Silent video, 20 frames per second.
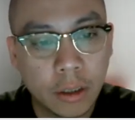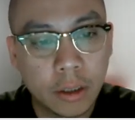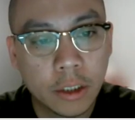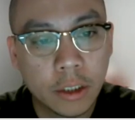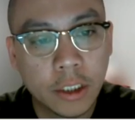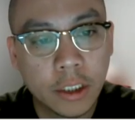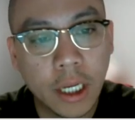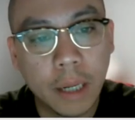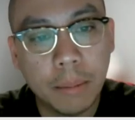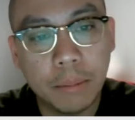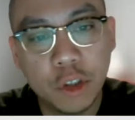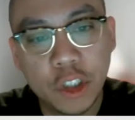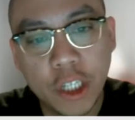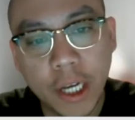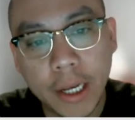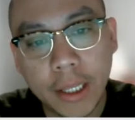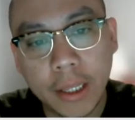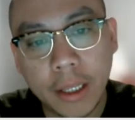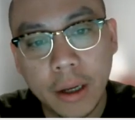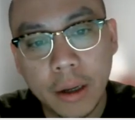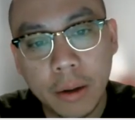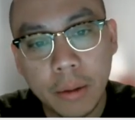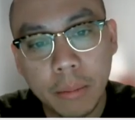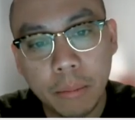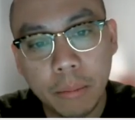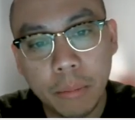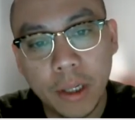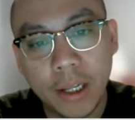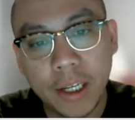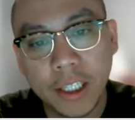Subject
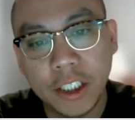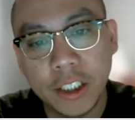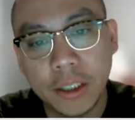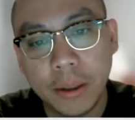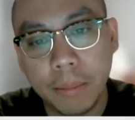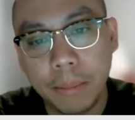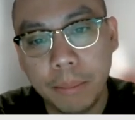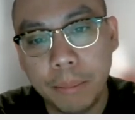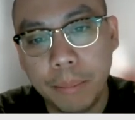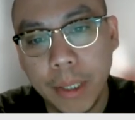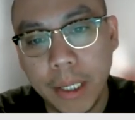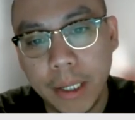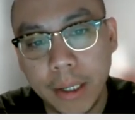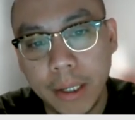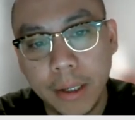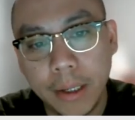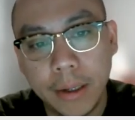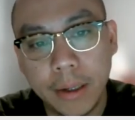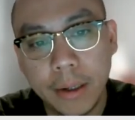plus be.